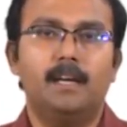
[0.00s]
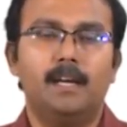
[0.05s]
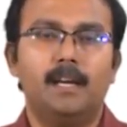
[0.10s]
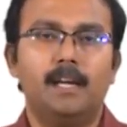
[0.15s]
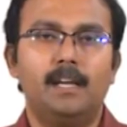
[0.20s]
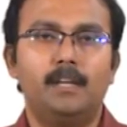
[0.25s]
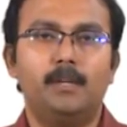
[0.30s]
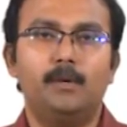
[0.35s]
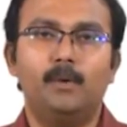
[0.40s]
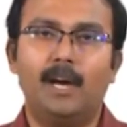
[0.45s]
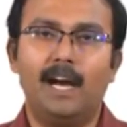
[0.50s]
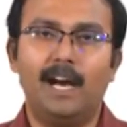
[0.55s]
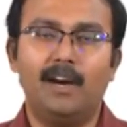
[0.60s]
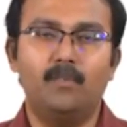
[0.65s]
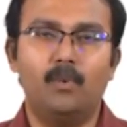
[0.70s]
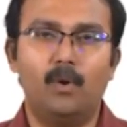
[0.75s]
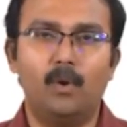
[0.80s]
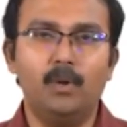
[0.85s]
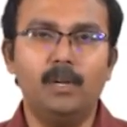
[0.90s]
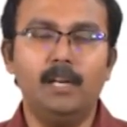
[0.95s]
and you
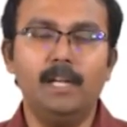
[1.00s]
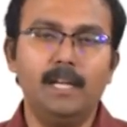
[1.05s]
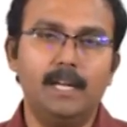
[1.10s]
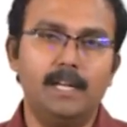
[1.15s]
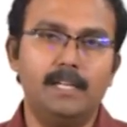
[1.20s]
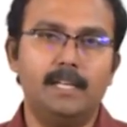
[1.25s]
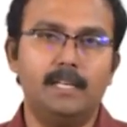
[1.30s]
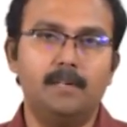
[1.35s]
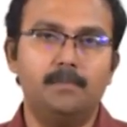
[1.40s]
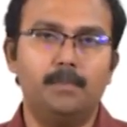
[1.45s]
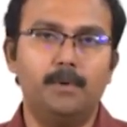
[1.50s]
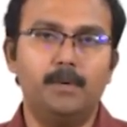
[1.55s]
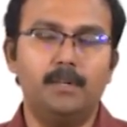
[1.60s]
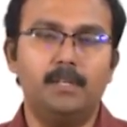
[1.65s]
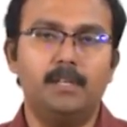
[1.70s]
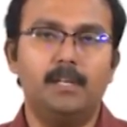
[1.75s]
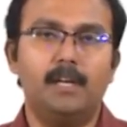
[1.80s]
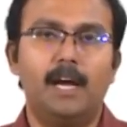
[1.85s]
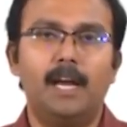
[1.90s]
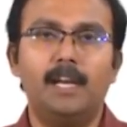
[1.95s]
have only an
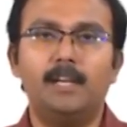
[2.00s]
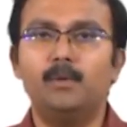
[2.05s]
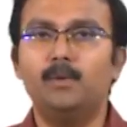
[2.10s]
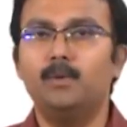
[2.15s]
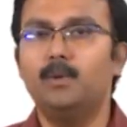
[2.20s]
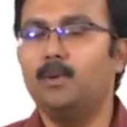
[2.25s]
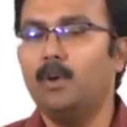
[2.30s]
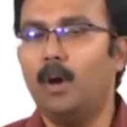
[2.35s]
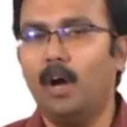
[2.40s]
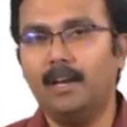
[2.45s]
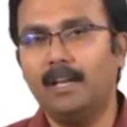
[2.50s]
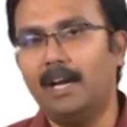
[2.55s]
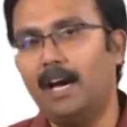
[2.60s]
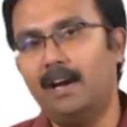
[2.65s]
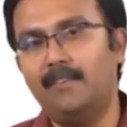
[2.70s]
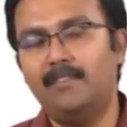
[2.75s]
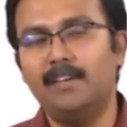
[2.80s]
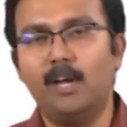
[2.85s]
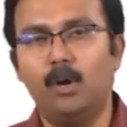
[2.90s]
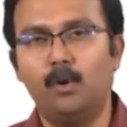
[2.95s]
input and you do not
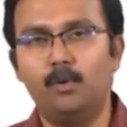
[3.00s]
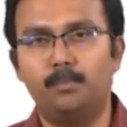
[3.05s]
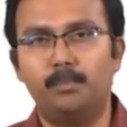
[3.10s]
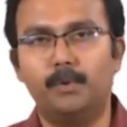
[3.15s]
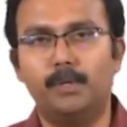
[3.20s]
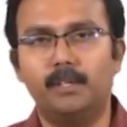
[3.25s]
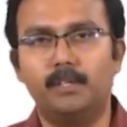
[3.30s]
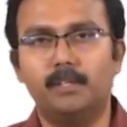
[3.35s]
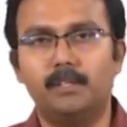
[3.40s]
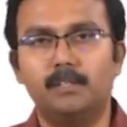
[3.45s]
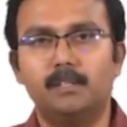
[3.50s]
have an output,